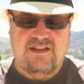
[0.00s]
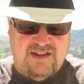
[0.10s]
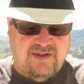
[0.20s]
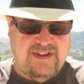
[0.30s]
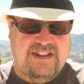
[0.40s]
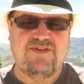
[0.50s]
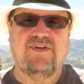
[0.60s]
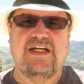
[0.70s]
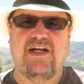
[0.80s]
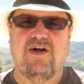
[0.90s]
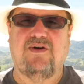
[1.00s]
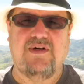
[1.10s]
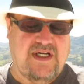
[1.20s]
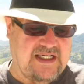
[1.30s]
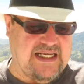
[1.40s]
So in this
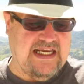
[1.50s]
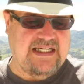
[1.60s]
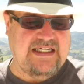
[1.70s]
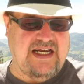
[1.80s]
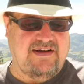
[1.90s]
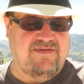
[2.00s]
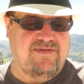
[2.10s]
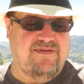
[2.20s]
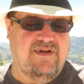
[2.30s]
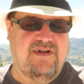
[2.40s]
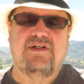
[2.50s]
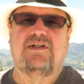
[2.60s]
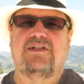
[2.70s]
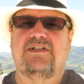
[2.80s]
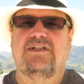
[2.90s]
video, again, I've
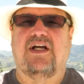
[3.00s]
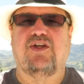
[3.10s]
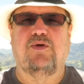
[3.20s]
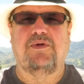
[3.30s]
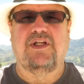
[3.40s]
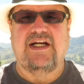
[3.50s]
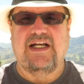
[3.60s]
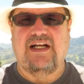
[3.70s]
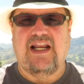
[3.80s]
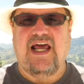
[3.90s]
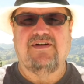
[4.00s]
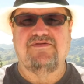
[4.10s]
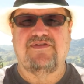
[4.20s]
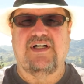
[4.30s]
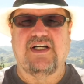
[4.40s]
accumulated a lot
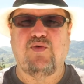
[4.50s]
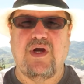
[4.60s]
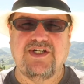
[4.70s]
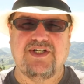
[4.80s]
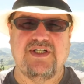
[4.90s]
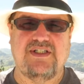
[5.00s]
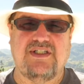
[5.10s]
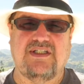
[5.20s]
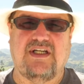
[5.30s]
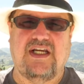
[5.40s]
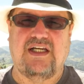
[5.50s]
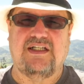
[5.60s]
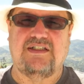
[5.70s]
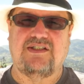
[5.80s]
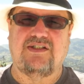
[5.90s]
of uh, questions,
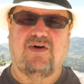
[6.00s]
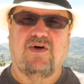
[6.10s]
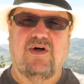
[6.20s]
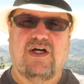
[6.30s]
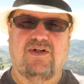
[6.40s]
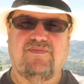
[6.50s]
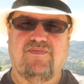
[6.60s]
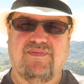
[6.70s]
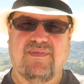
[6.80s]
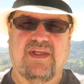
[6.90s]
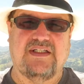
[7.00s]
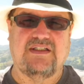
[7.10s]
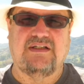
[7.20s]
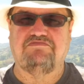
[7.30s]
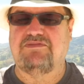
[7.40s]
and so I'll
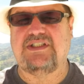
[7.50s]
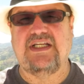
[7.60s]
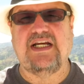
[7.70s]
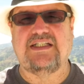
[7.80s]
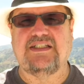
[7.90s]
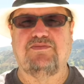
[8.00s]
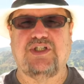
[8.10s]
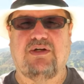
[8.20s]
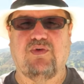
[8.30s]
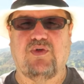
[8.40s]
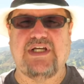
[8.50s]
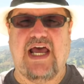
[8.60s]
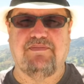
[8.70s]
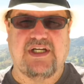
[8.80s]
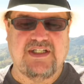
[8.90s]
just hit on some general
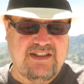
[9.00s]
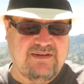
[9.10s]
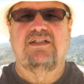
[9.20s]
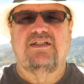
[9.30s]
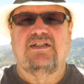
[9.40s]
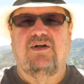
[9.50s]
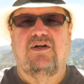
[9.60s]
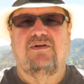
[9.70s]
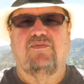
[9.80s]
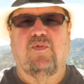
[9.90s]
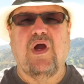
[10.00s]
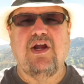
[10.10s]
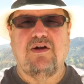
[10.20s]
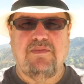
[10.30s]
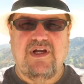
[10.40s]
topics. Why
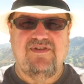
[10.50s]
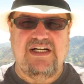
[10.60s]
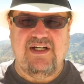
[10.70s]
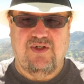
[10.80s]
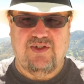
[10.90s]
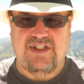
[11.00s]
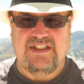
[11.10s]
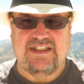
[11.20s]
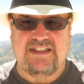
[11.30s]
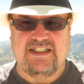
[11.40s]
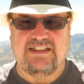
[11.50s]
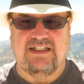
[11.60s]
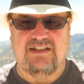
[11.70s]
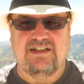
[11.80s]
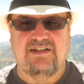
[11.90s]
aren't my videos
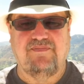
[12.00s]
consistent?